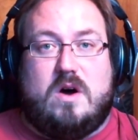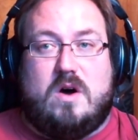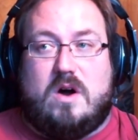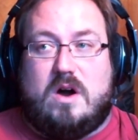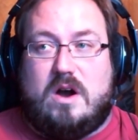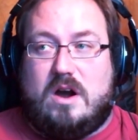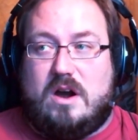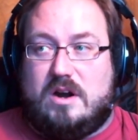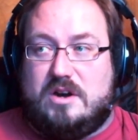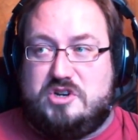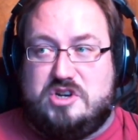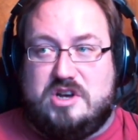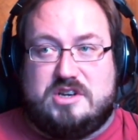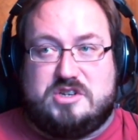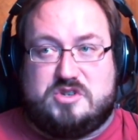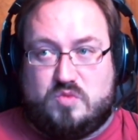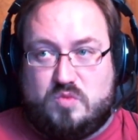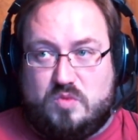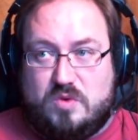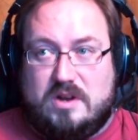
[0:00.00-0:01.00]
are
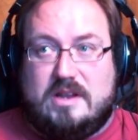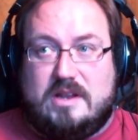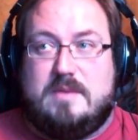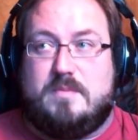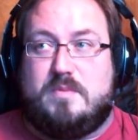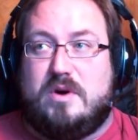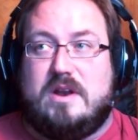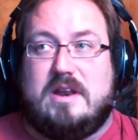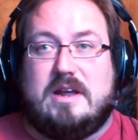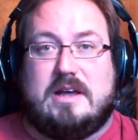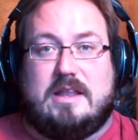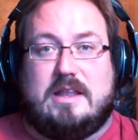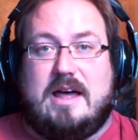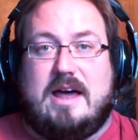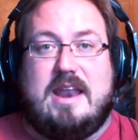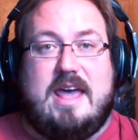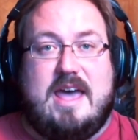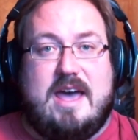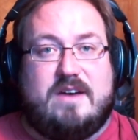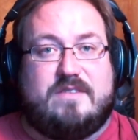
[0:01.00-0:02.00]
just really putting a
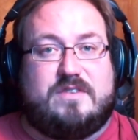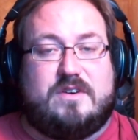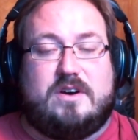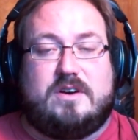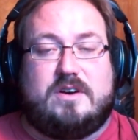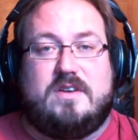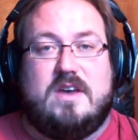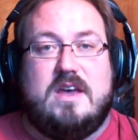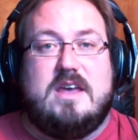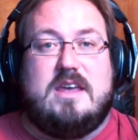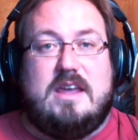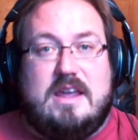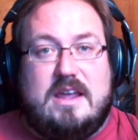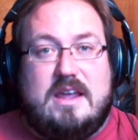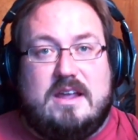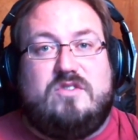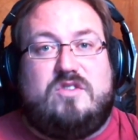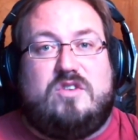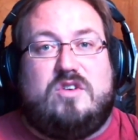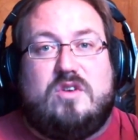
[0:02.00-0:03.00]
lot of effort
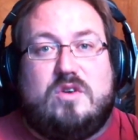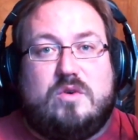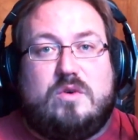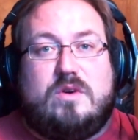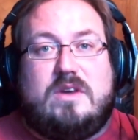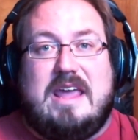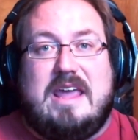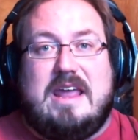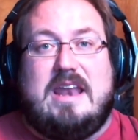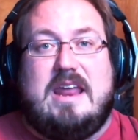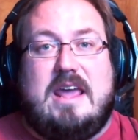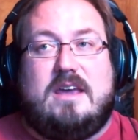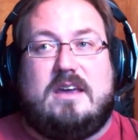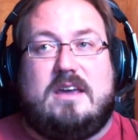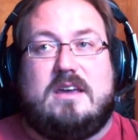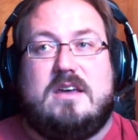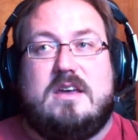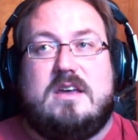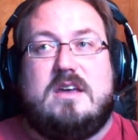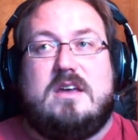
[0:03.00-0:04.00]
into
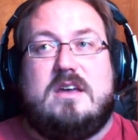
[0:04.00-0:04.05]
getting